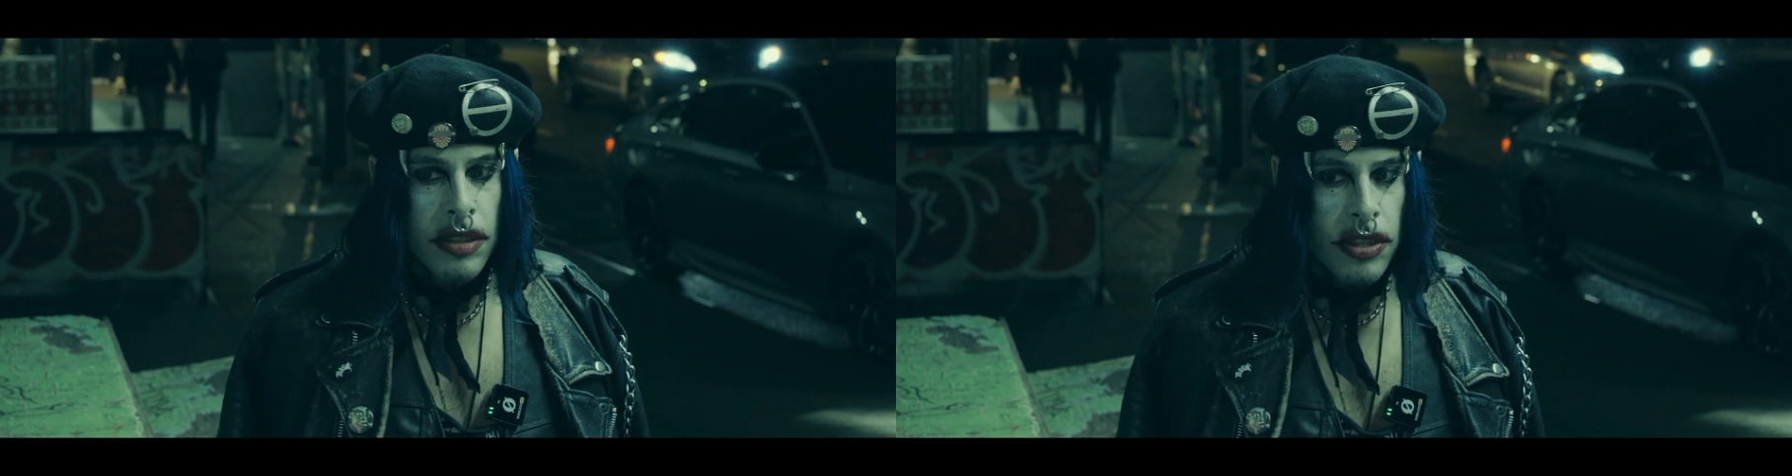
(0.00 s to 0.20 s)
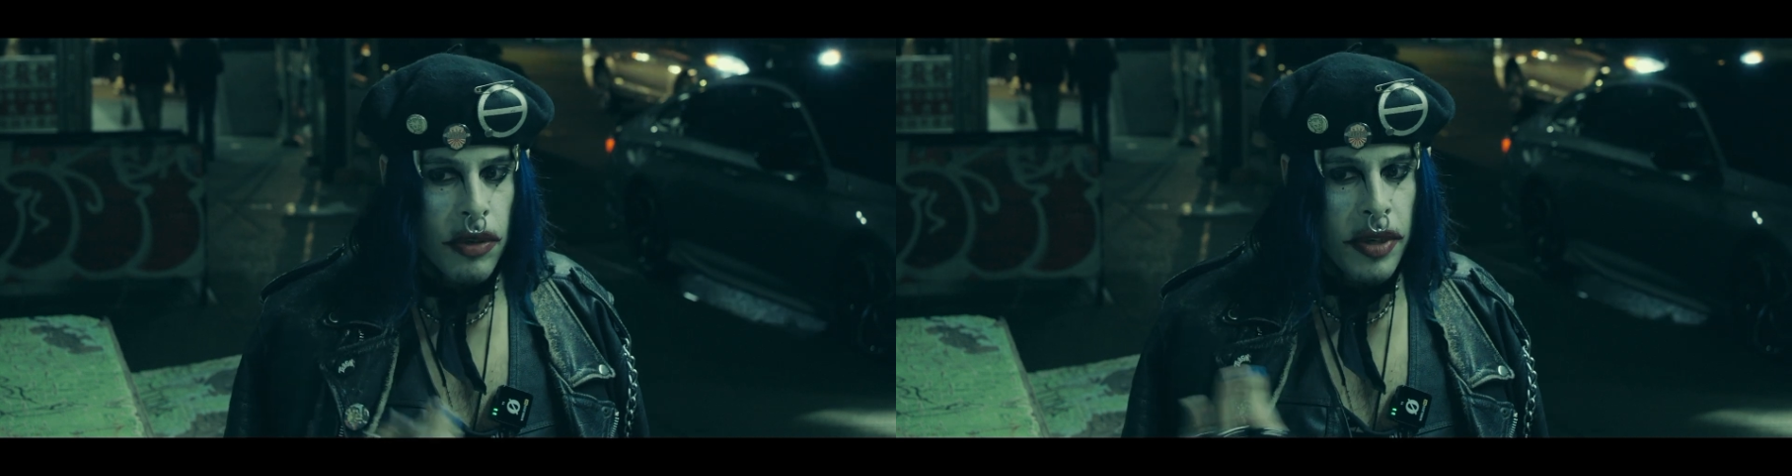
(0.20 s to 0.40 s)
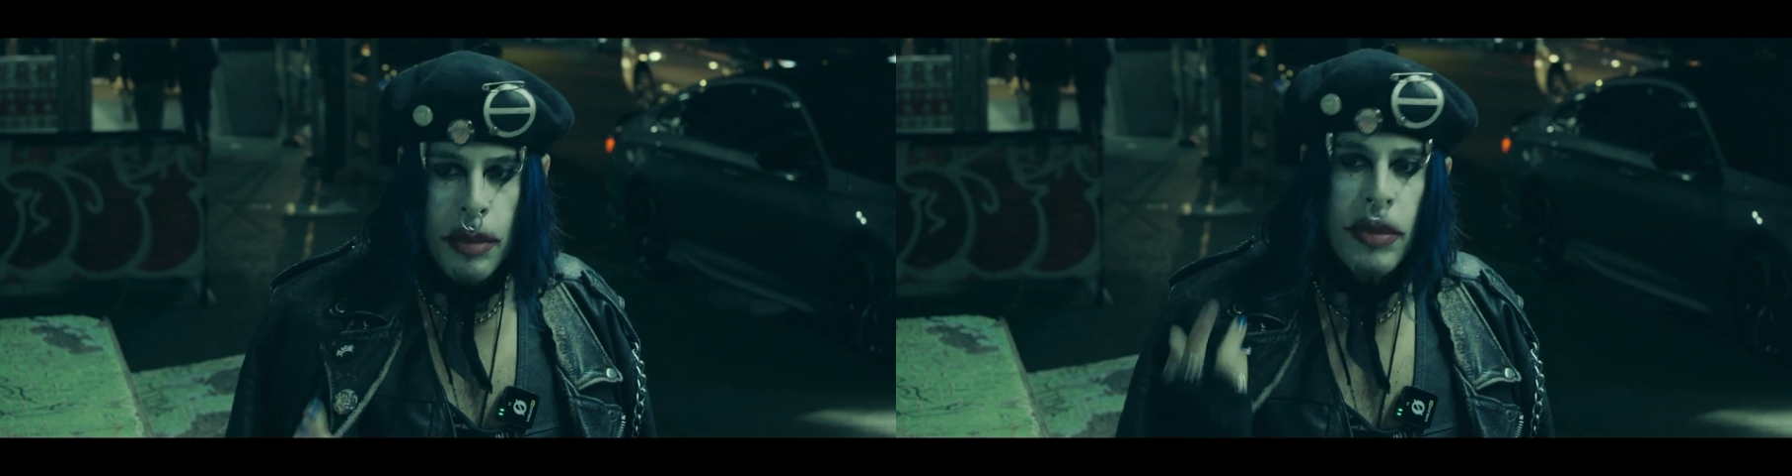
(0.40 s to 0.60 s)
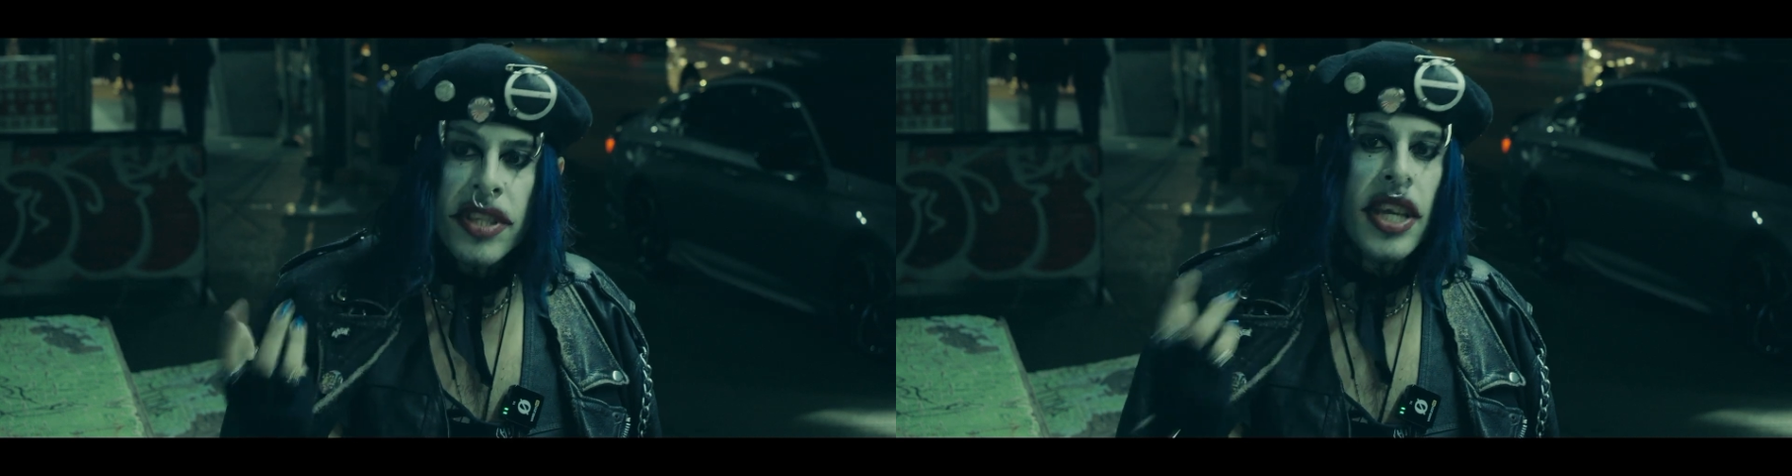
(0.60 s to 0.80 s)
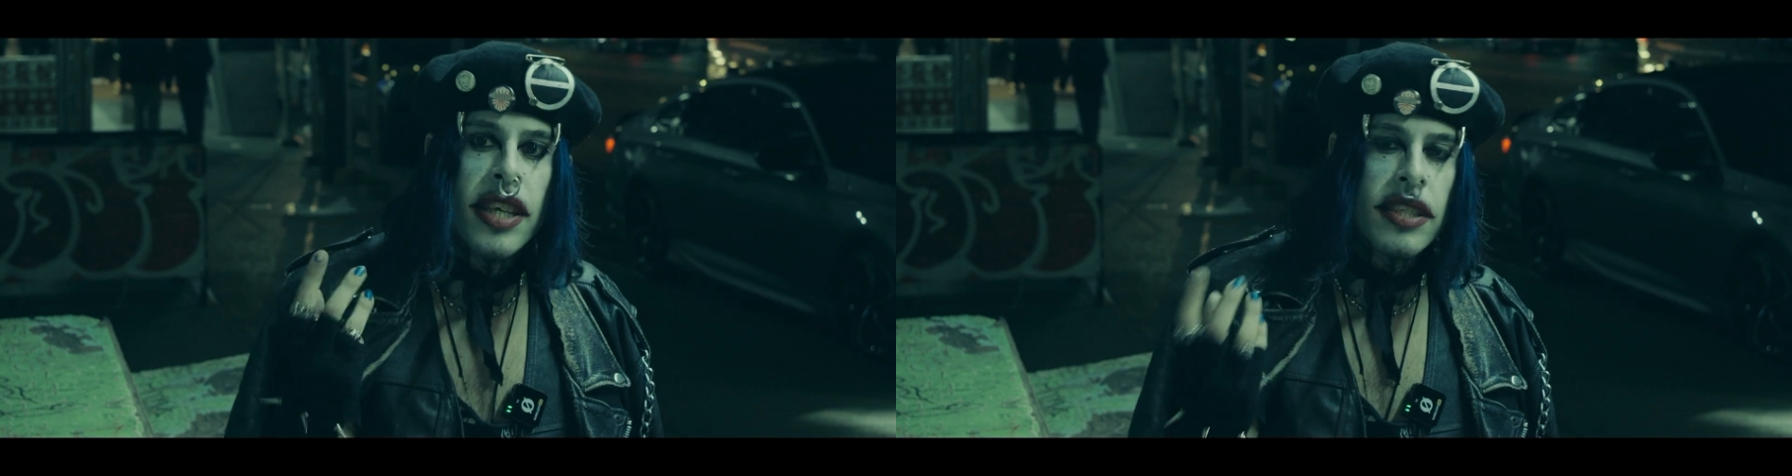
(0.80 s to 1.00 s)
don't
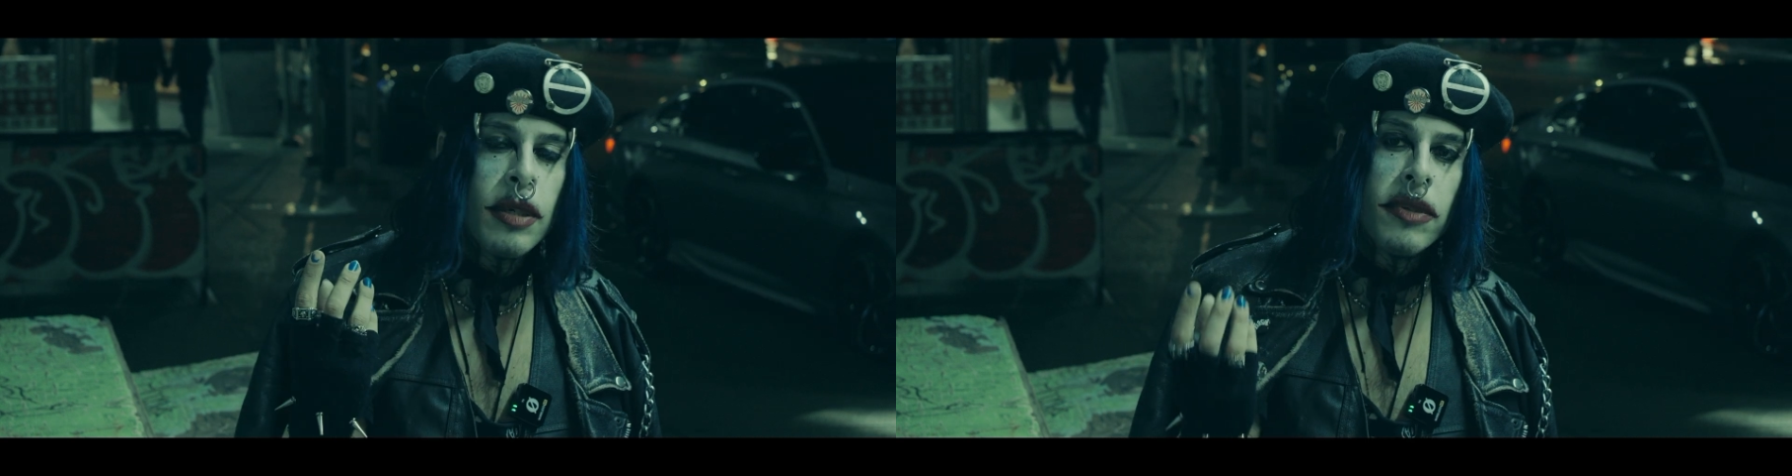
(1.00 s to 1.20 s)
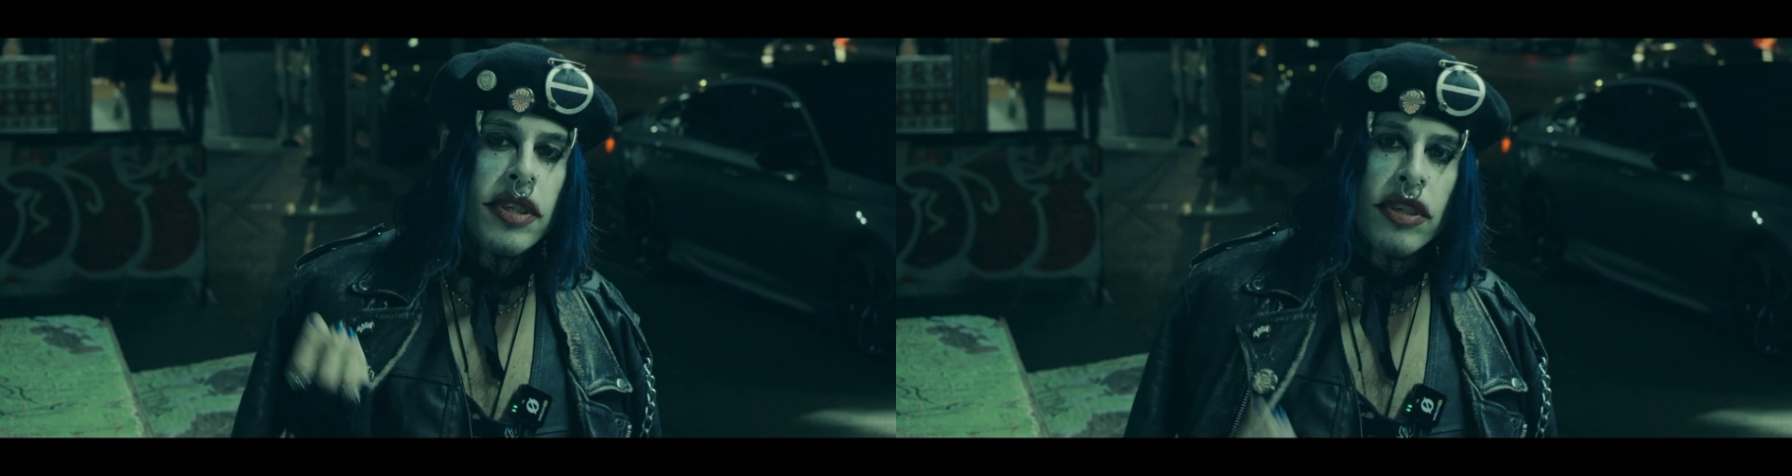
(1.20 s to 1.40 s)
imitate something,